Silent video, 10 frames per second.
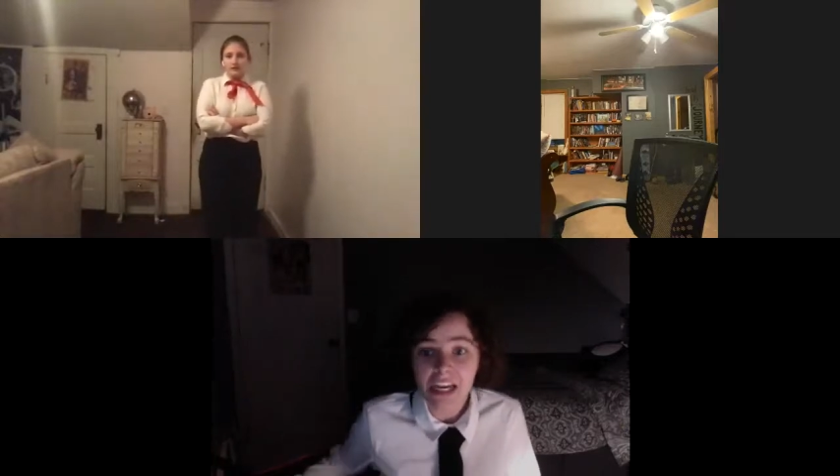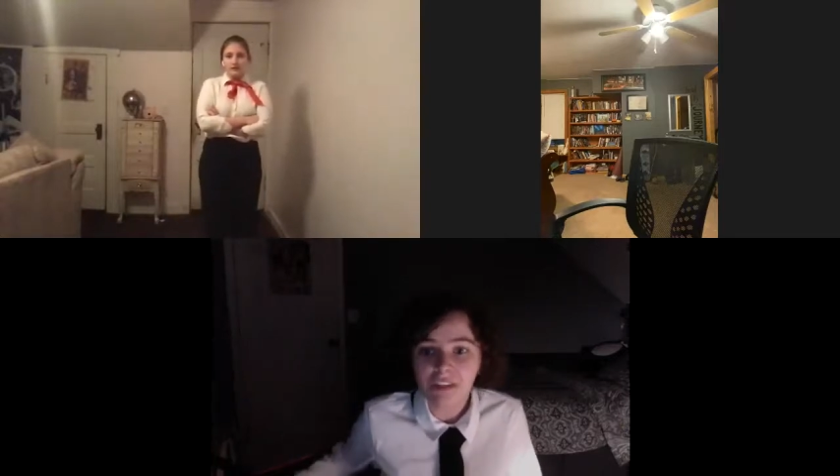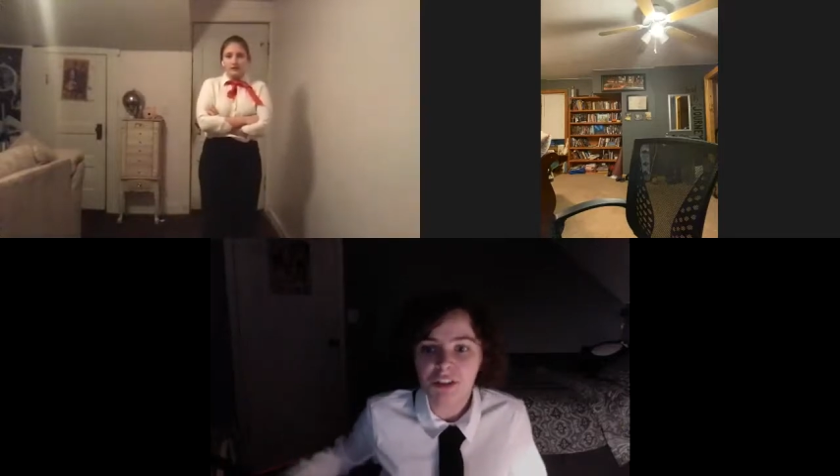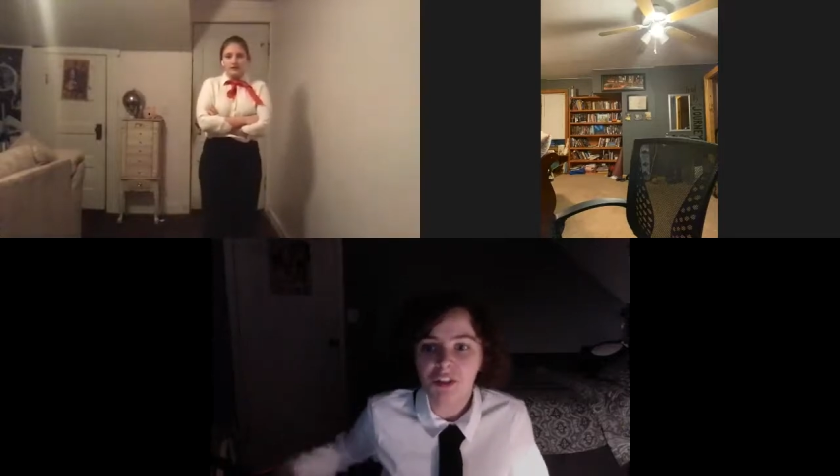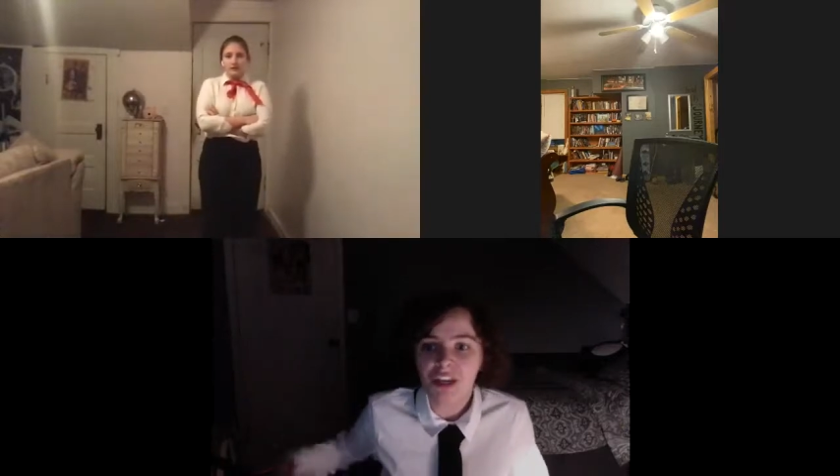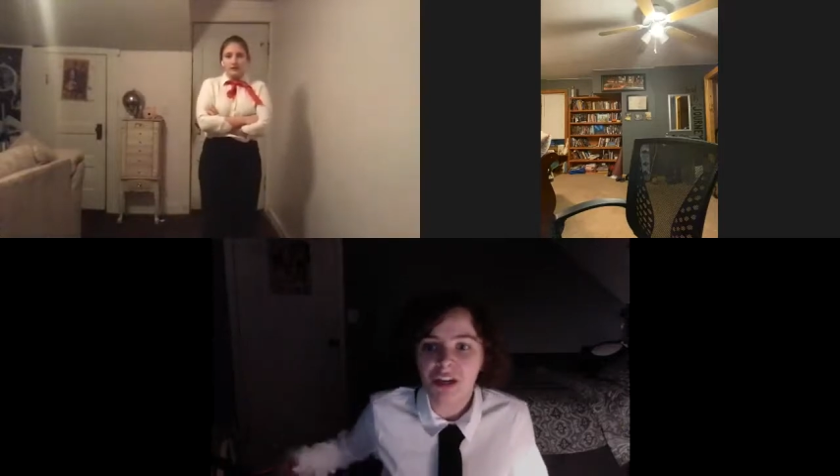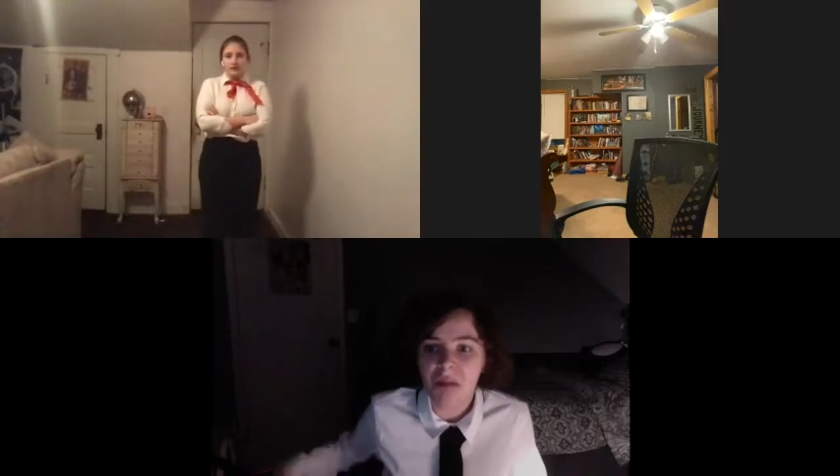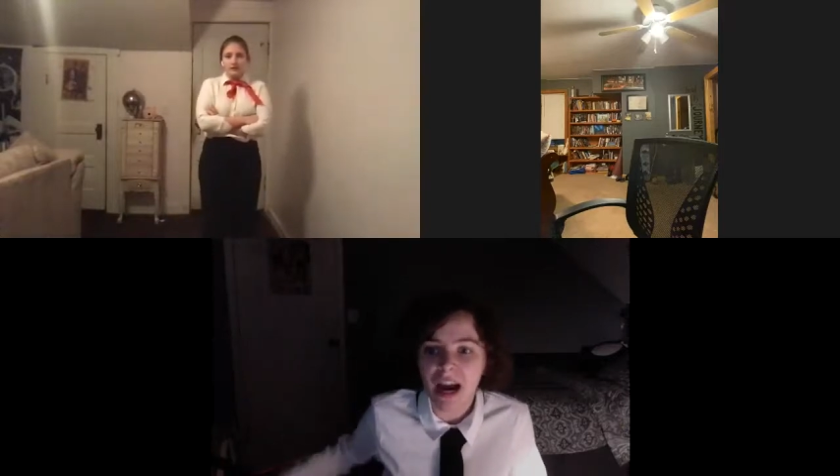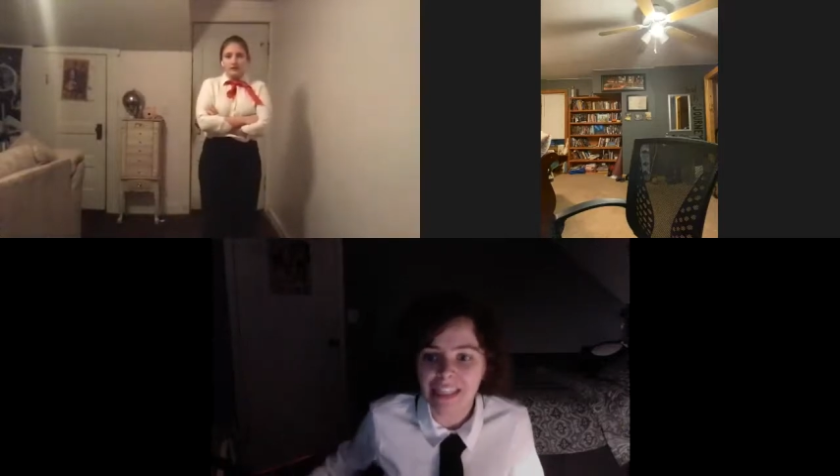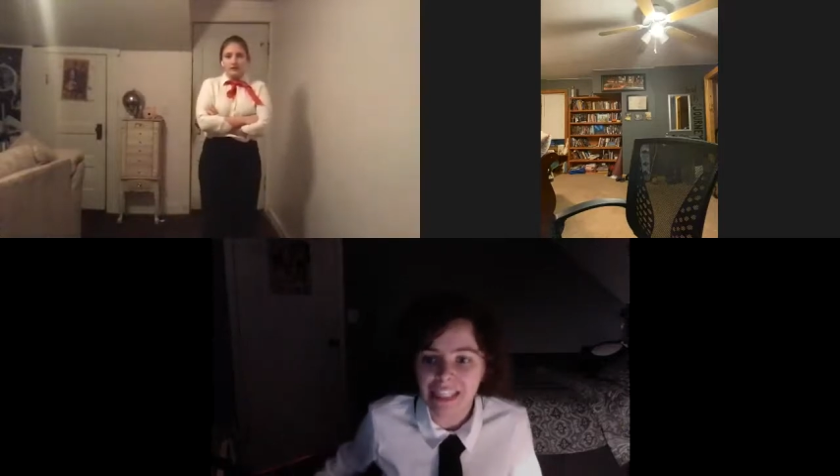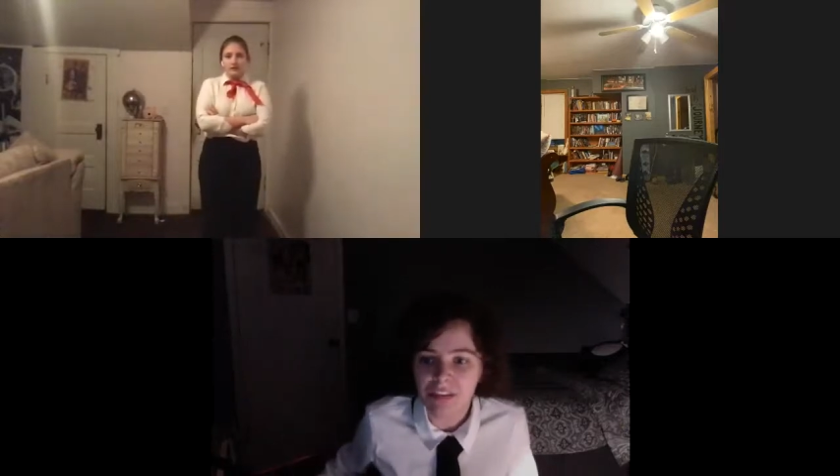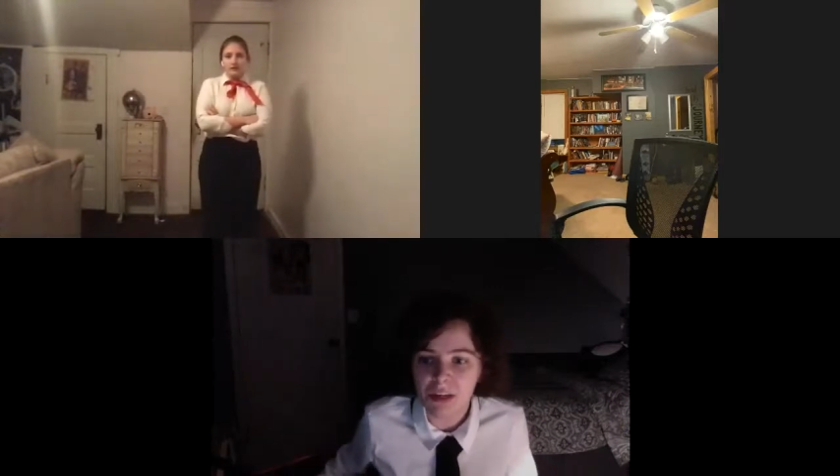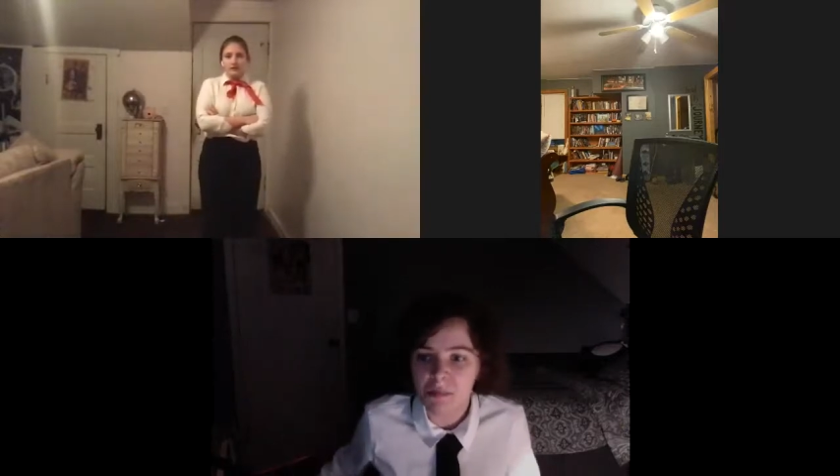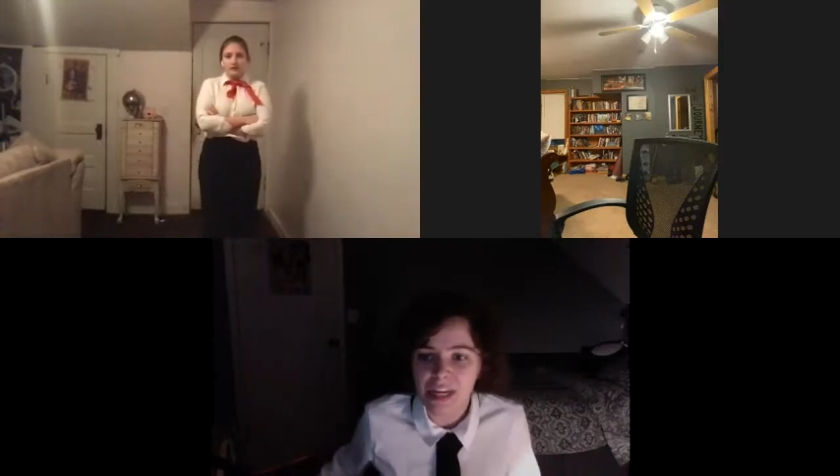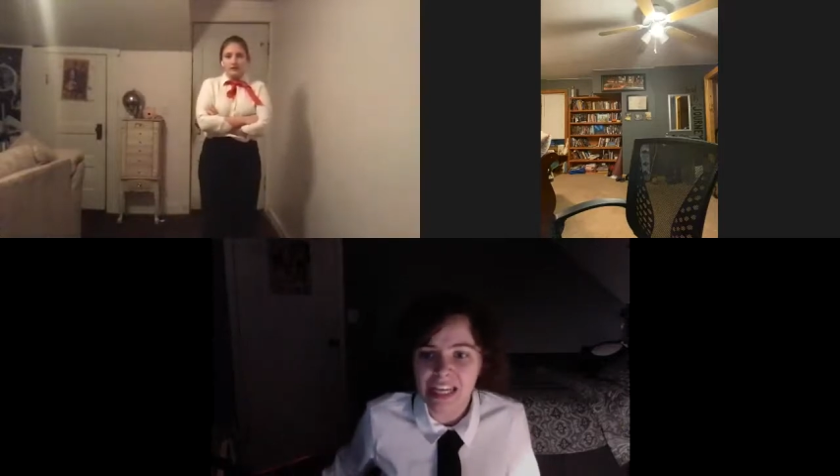If you didn't mind
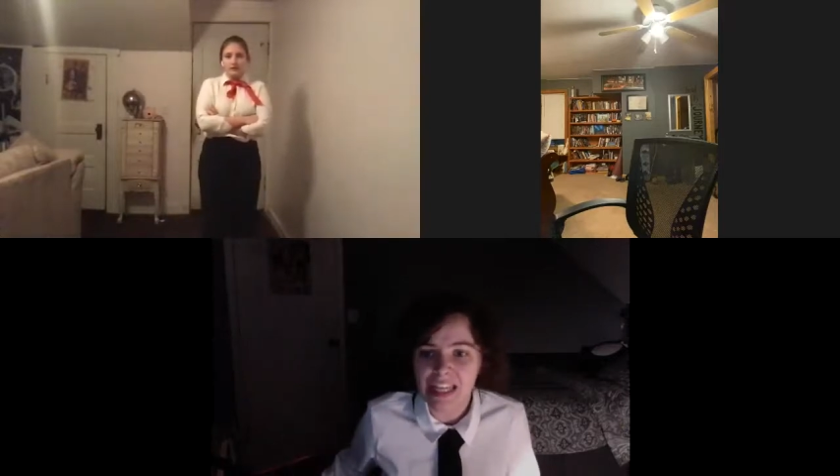leaving me,